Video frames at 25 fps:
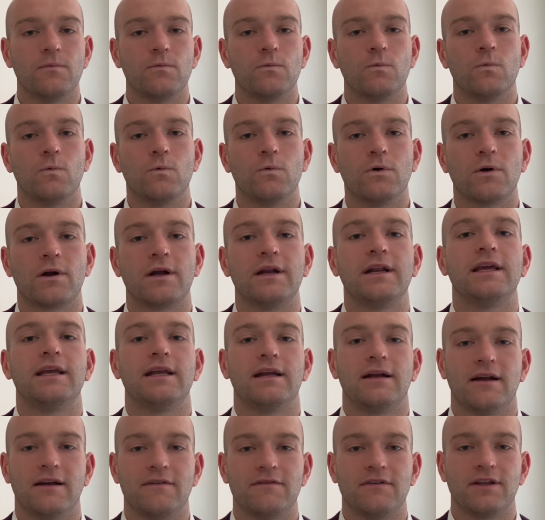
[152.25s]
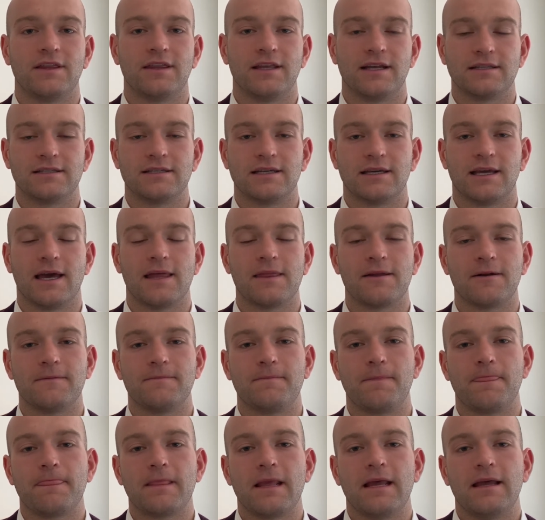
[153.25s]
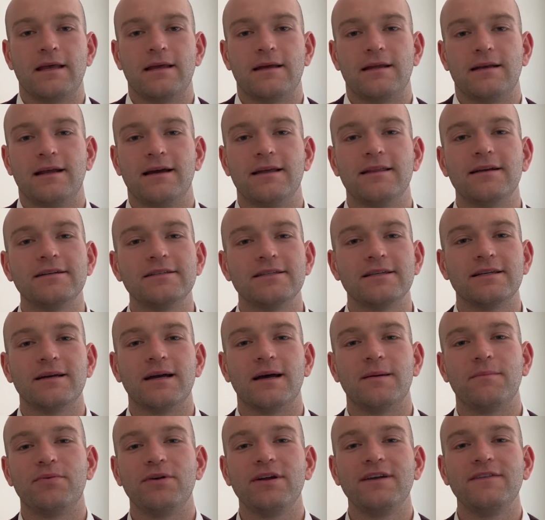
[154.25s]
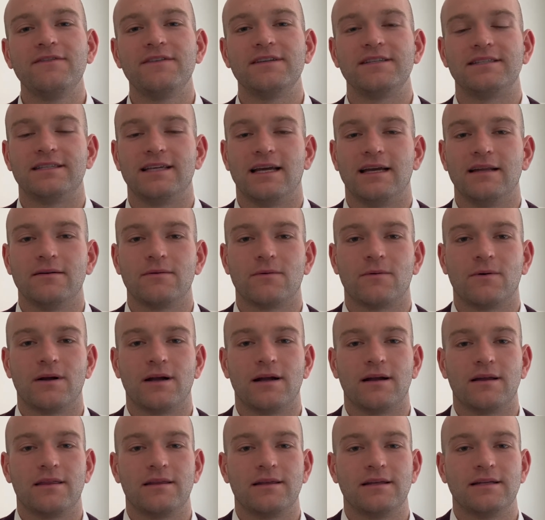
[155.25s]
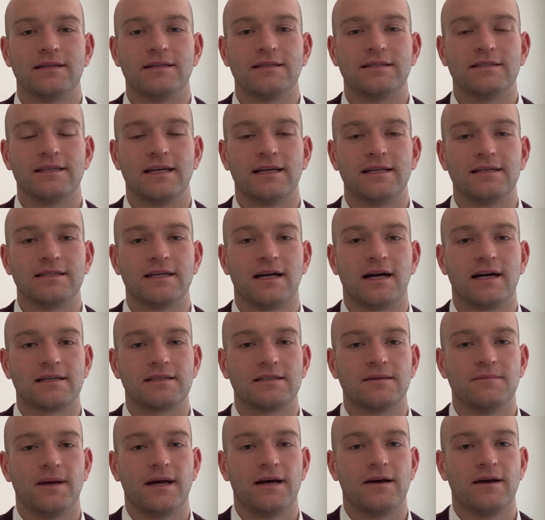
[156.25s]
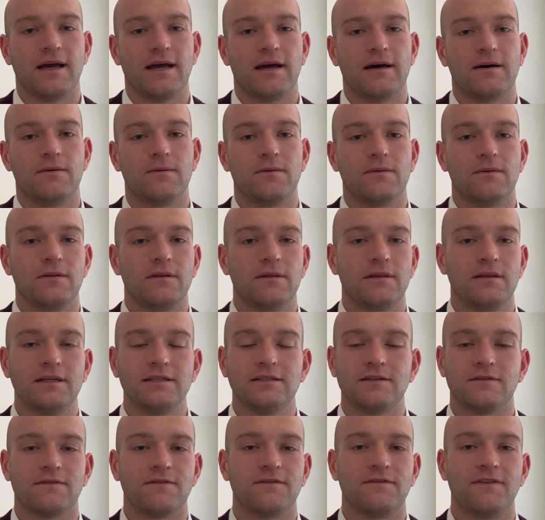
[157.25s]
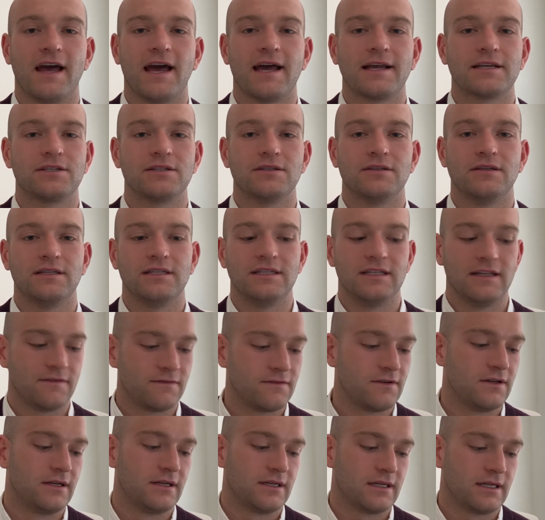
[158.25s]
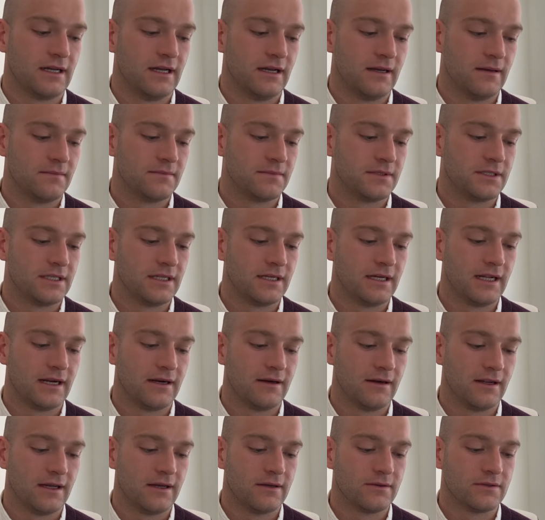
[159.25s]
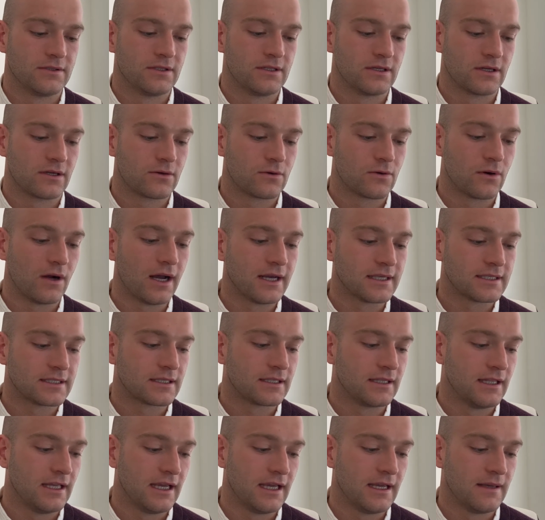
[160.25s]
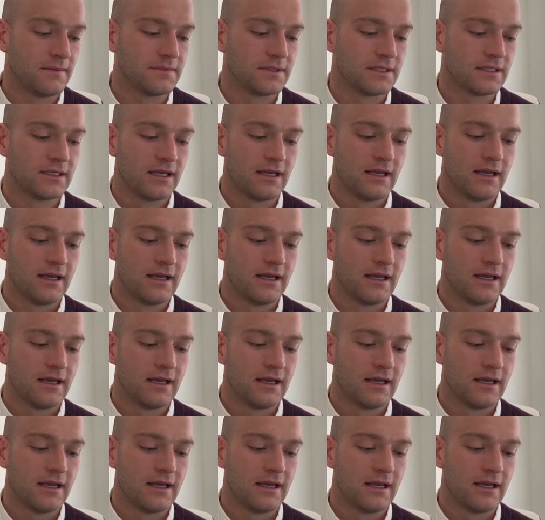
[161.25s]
we're gonna hear everything together. Now there's a brief dissent where the dissent talks about how these are factually different scenarios. The cross claims,